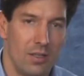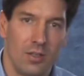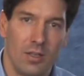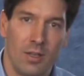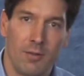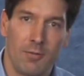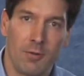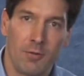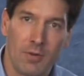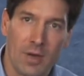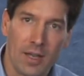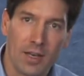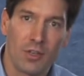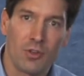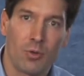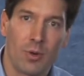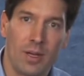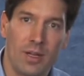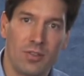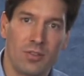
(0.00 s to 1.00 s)
If you've got a
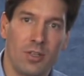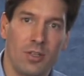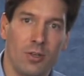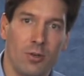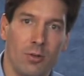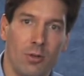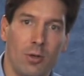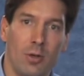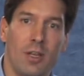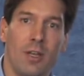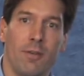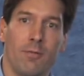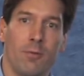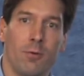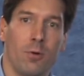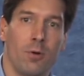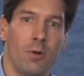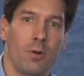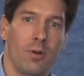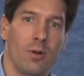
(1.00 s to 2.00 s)
trace and you're looking
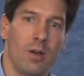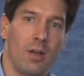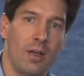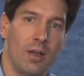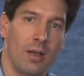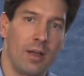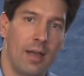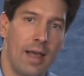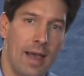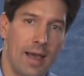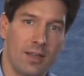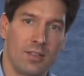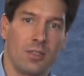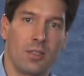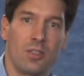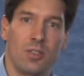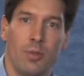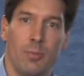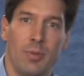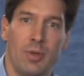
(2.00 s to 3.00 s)
for uh,
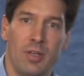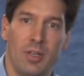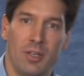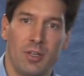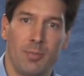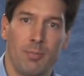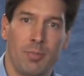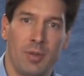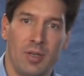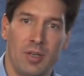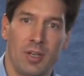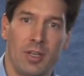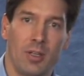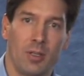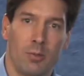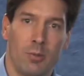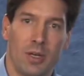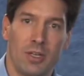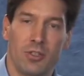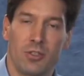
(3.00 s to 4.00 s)
access to a
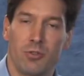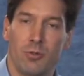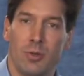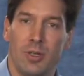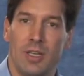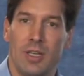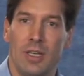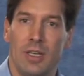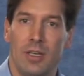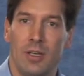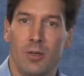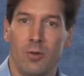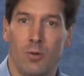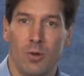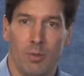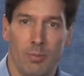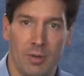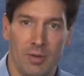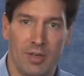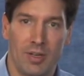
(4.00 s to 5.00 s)
particular registry key
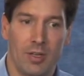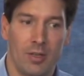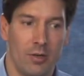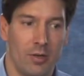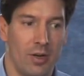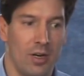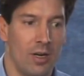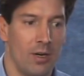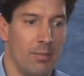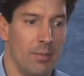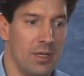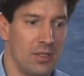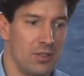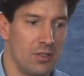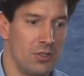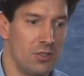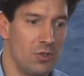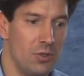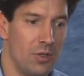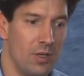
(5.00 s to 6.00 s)
or a particular error
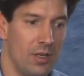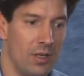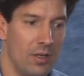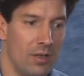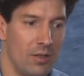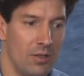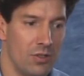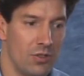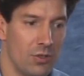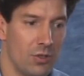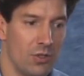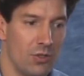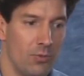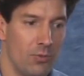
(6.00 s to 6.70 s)
message, you can search